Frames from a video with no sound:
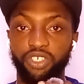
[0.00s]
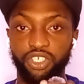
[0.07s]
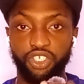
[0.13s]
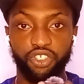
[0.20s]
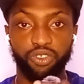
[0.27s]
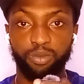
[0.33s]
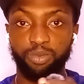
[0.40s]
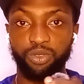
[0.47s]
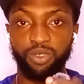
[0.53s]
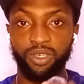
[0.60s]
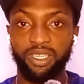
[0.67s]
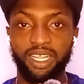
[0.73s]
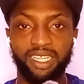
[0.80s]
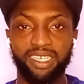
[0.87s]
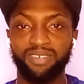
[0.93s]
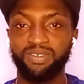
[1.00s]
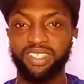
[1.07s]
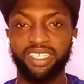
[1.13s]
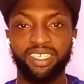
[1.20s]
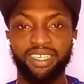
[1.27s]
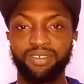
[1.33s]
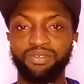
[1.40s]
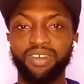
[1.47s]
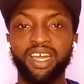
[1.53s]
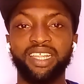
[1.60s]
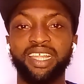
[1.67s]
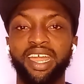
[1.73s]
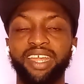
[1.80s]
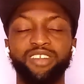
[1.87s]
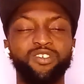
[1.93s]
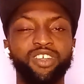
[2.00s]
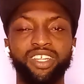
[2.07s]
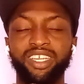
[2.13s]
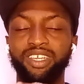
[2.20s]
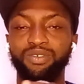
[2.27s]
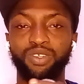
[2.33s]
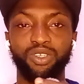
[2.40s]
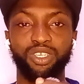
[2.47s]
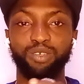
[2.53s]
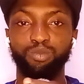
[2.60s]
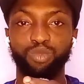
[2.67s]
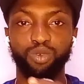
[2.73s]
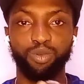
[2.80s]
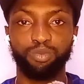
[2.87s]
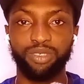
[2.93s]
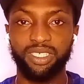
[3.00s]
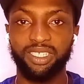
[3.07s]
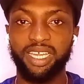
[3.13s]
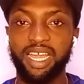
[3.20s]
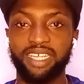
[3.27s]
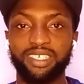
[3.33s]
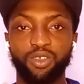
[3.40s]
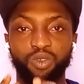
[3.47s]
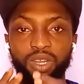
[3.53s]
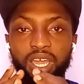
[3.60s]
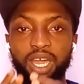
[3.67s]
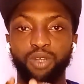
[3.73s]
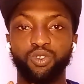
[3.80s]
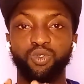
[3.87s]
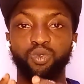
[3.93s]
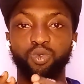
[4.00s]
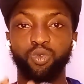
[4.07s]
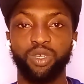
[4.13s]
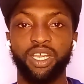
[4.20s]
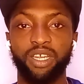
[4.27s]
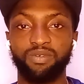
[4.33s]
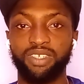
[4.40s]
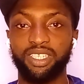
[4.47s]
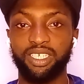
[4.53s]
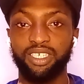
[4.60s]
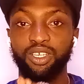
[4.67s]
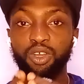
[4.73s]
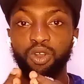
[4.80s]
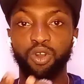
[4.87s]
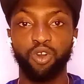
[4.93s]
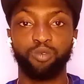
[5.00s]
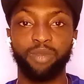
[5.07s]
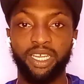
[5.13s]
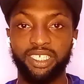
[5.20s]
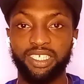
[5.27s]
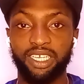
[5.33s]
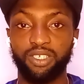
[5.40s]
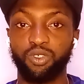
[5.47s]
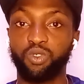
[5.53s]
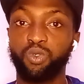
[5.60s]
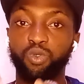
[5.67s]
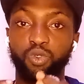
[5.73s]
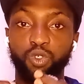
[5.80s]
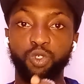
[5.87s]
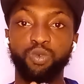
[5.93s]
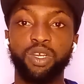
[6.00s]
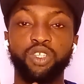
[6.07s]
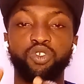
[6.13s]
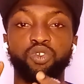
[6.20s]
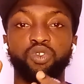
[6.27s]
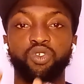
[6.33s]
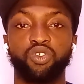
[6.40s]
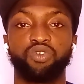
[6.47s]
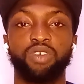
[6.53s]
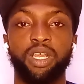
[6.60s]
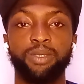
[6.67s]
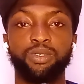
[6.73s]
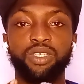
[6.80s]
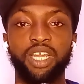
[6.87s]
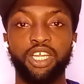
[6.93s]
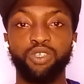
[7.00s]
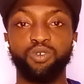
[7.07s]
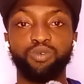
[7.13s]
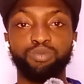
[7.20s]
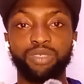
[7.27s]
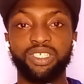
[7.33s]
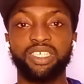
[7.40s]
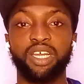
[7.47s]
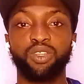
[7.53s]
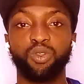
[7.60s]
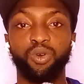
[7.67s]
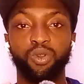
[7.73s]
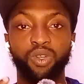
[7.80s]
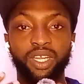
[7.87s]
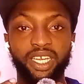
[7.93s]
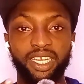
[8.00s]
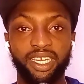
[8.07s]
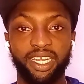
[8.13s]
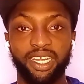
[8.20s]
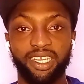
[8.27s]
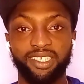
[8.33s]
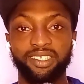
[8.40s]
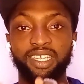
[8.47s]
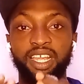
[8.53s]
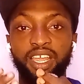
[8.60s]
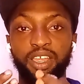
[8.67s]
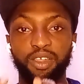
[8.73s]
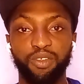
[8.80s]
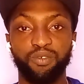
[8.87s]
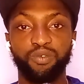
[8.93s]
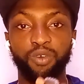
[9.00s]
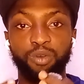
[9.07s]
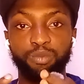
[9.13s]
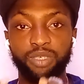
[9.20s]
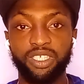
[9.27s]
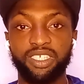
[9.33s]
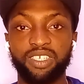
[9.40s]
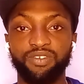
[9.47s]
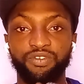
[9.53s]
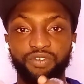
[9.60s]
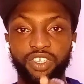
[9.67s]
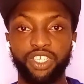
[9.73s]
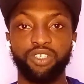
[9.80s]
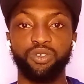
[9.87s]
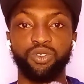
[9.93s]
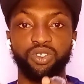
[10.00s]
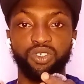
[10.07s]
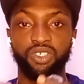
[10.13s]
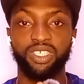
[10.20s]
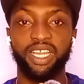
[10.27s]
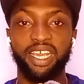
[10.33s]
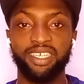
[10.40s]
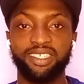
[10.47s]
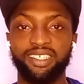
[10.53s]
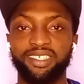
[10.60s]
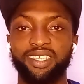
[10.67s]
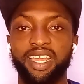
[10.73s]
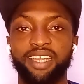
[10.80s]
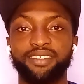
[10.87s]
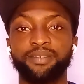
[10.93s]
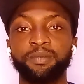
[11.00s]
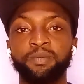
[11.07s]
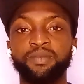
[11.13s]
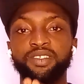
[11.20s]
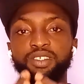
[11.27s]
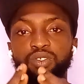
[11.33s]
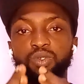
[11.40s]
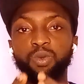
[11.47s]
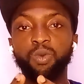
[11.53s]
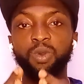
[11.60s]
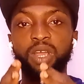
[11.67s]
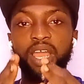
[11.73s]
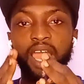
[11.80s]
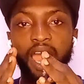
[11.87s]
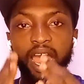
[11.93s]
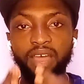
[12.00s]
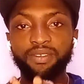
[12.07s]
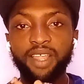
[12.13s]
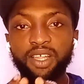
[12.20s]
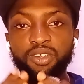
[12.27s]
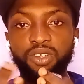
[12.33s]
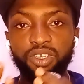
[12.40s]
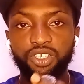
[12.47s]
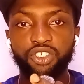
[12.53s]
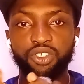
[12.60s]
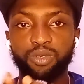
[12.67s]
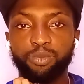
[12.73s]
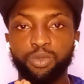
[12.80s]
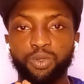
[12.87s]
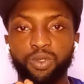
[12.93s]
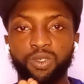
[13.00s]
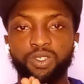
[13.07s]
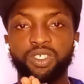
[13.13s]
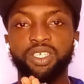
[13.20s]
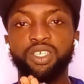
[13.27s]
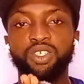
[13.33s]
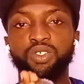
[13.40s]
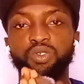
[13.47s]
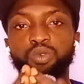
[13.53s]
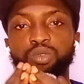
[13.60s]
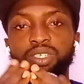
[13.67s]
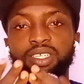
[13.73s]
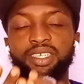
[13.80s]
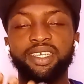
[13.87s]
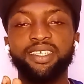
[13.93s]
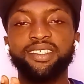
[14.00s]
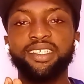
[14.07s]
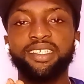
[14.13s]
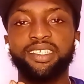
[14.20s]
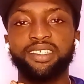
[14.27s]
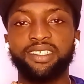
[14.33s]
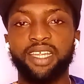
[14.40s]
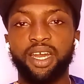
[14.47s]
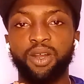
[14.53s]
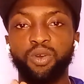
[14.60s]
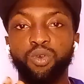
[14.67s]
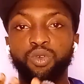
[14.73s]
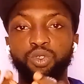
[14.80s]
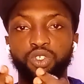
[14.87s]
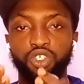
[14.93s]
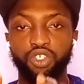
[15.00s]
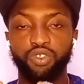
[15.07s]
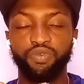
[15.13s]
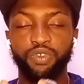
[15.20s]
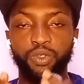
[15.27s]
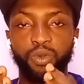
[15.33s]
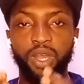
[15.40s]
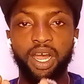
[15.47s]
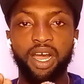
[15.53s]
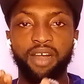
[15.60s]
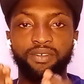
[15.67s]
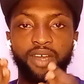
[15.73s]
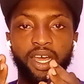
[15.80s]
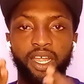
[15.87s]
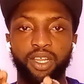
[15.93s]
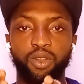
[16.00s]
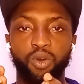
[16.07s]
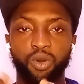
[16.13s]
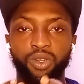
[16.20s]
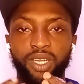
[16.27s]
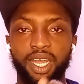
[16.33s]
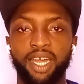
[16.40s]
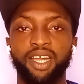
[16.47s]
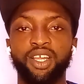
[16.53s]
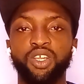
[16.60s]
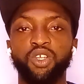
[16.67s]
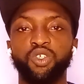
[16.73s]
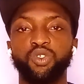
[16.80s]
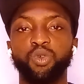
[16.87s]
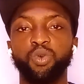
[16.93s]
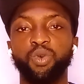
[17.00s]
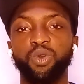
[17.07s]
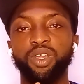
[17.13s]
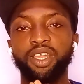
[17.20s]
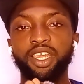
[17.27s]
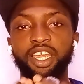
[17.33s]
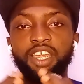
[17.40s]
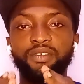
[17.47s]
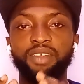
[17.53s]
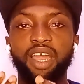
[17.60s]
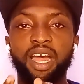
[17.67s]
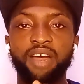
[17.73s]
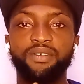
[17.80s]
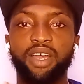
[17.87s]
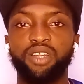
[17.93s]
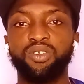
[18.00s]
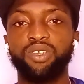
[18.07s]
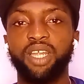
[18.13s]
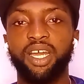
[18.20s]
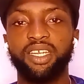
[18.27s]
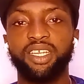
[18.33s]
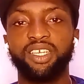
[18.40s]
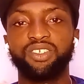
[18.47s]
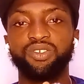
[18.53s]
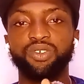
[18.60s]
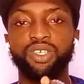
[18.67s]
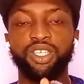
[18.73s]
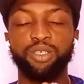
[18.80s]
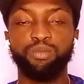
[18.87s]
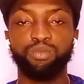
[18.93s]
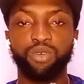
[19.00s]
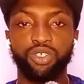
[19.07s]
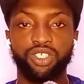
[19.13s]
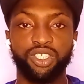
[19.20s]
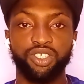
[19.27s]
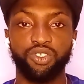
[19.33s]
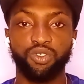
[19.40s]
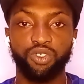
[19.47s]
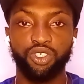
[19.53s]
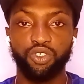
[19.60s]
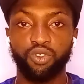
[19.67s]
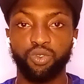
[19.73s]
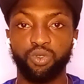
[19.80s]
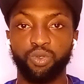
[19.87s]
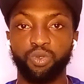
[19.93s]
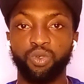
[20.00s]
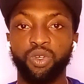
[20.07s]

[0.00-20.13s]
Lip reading: list your product and everything. In fact, I will give you the blueprint, guys, on how to do everything on my channel. So do well to subscribe so that you won't miss out on next informative video just like this, guys. So after you list your products, so the next thing is now if you have an order. So if you have an order, there's no really much thing you need to do